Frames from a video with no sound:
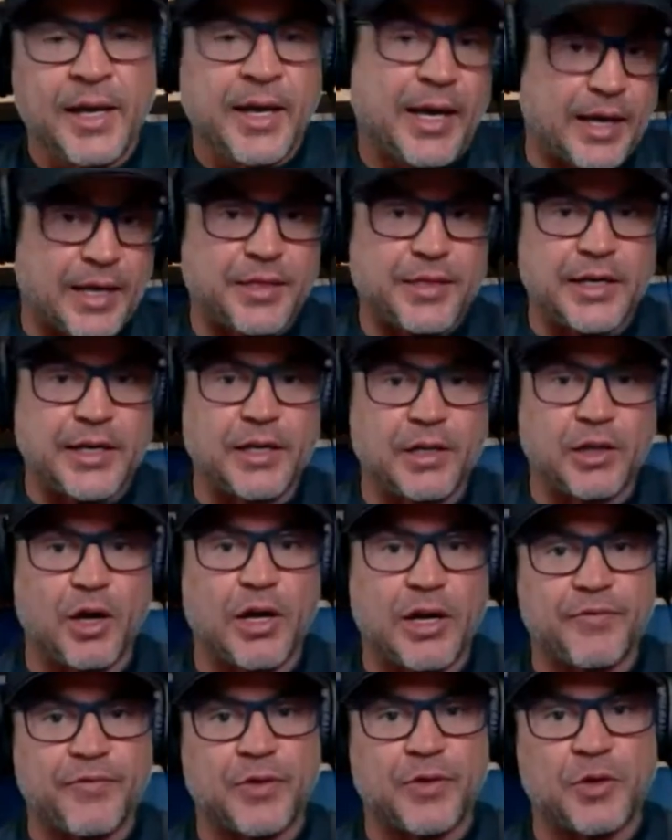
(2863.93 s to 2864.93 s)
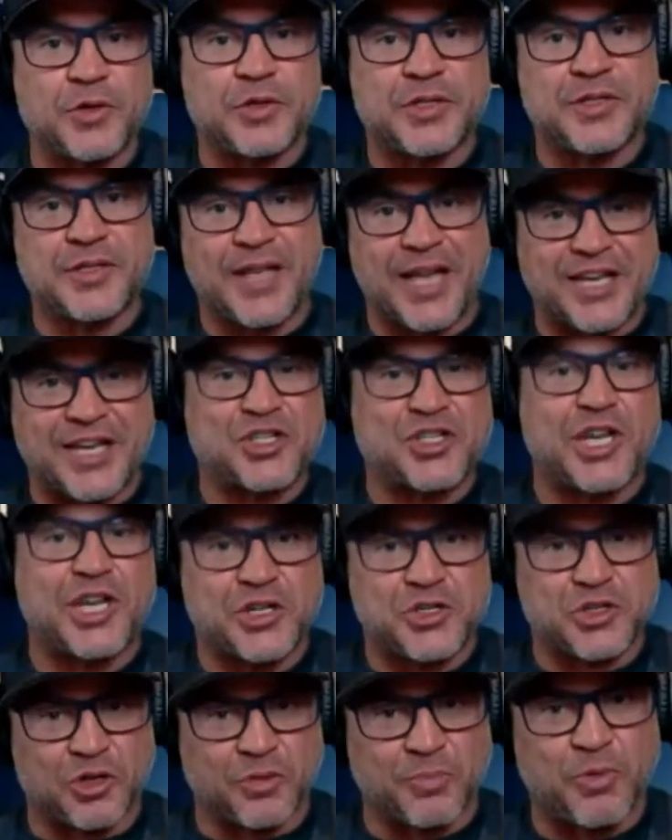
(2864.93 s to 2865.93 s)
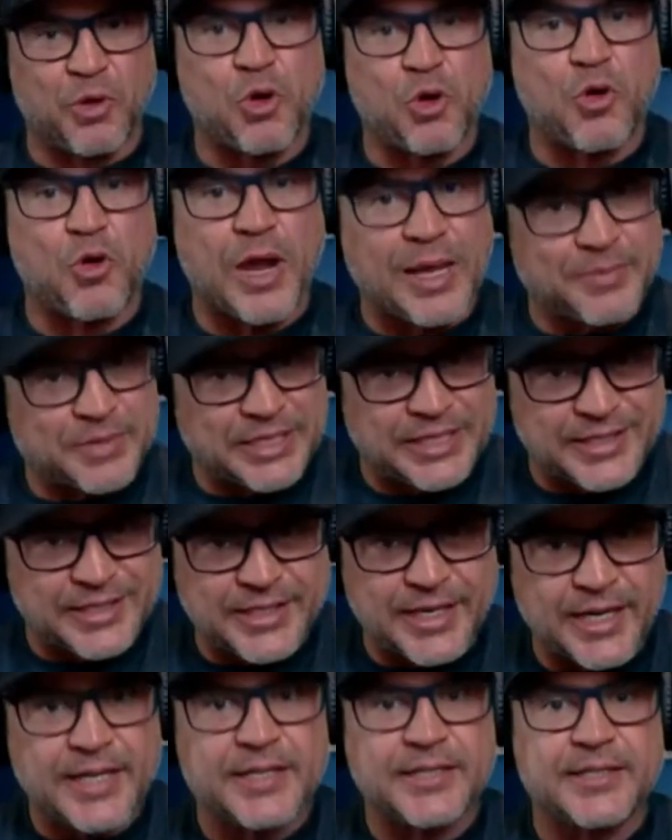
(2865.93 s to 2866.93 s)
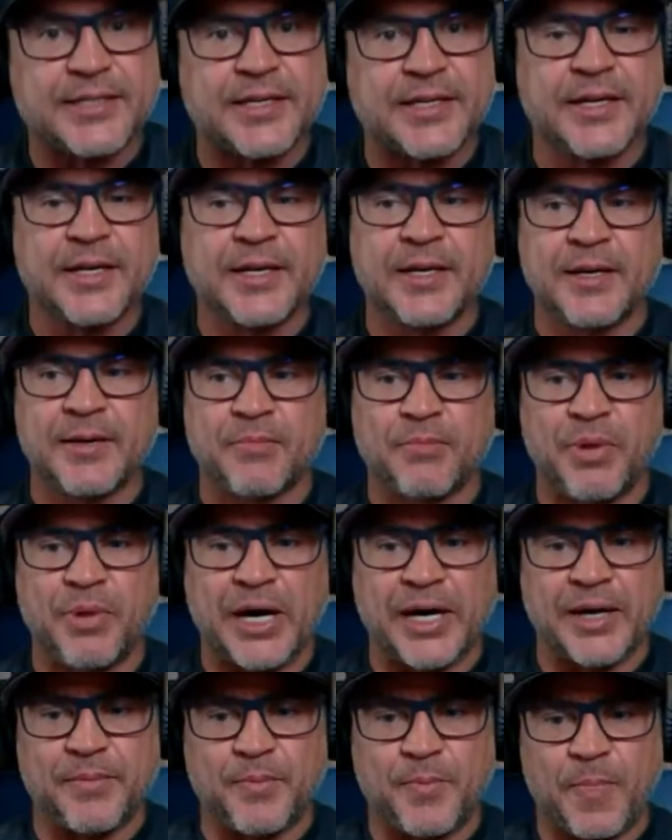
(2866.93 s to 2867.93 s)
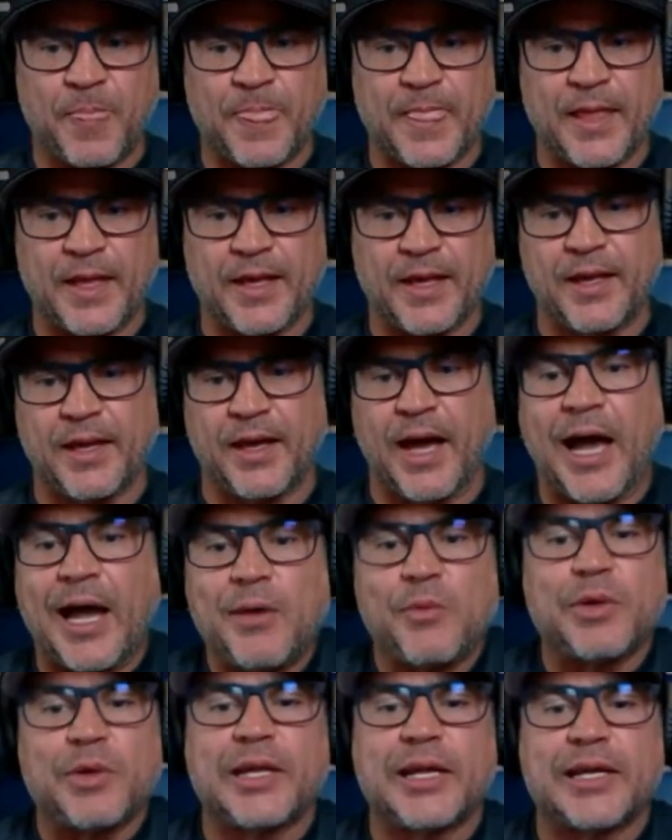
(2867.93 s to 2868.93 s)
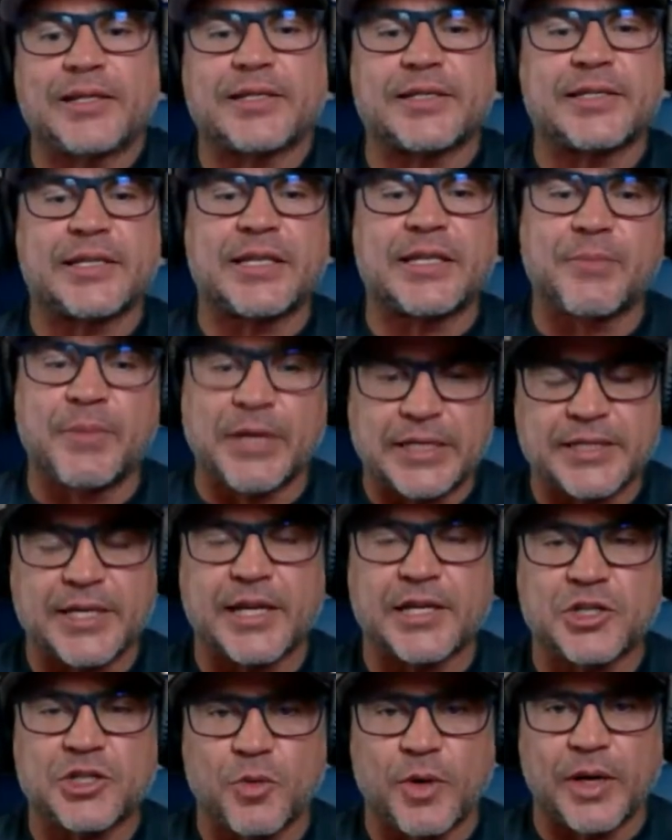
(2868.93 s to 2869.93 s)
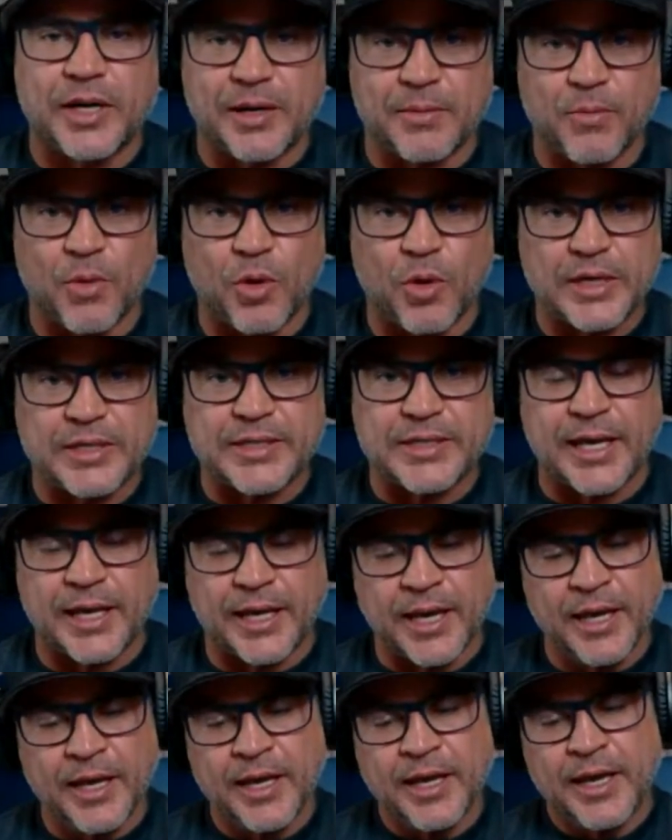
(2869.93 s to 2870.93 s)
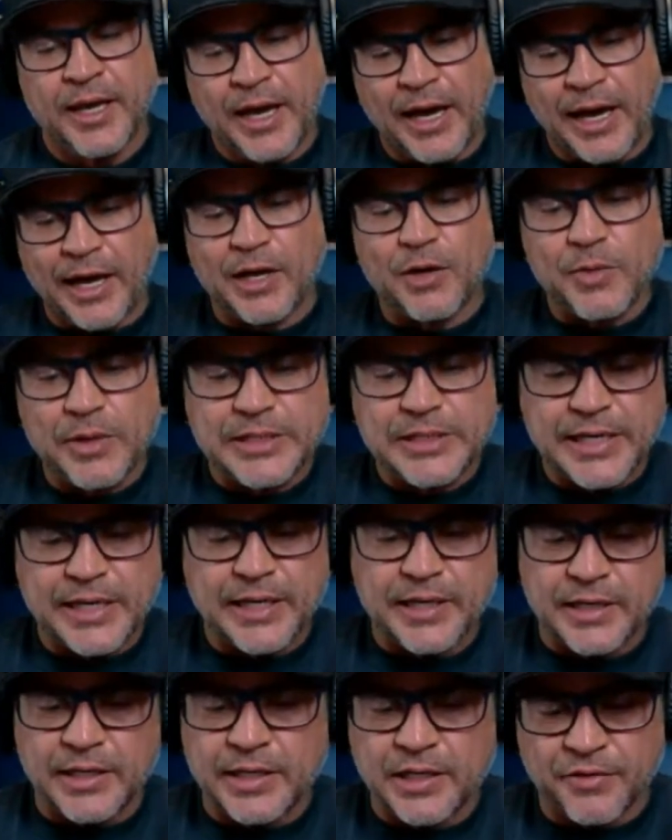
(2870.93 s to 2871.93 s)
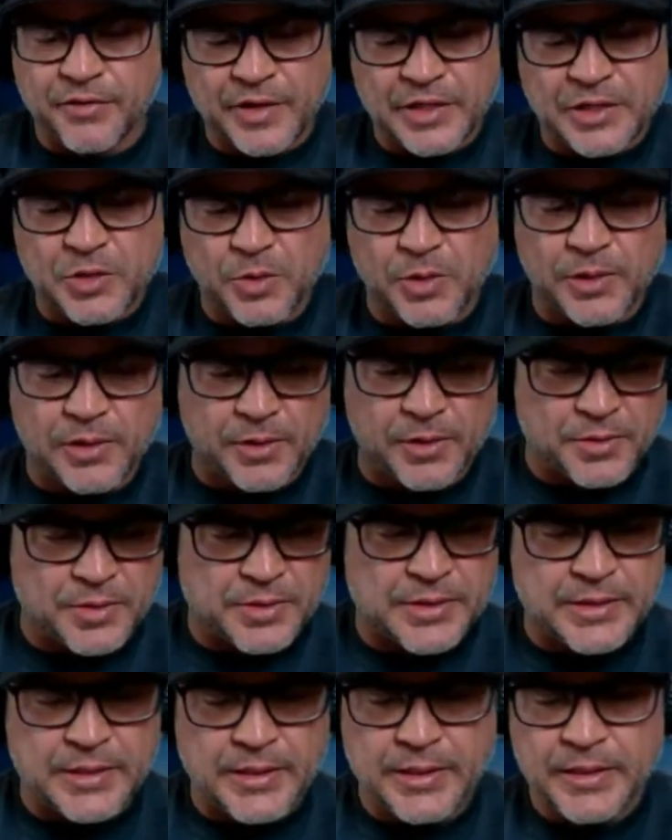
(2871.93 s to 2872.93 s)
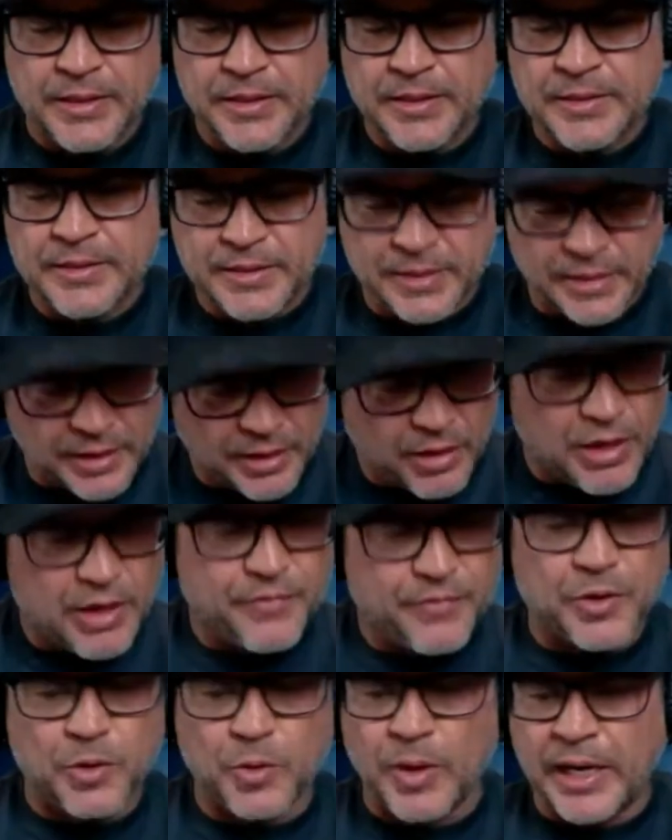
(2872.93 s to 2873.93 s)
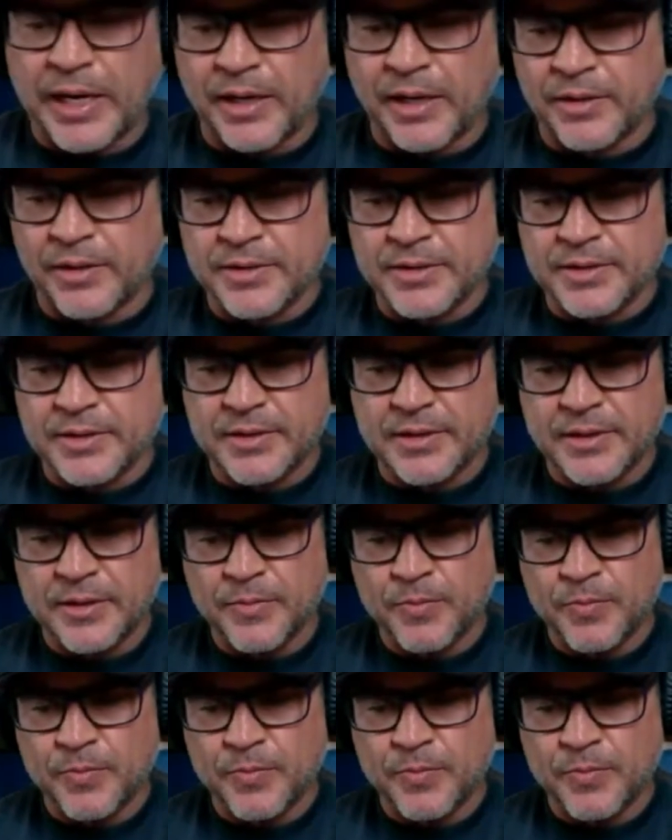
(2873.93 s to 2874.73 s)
And I think a lot of those educational programs exist, but I would like to see them accentuated more. It's like, how do we take an individual who's slid off the rails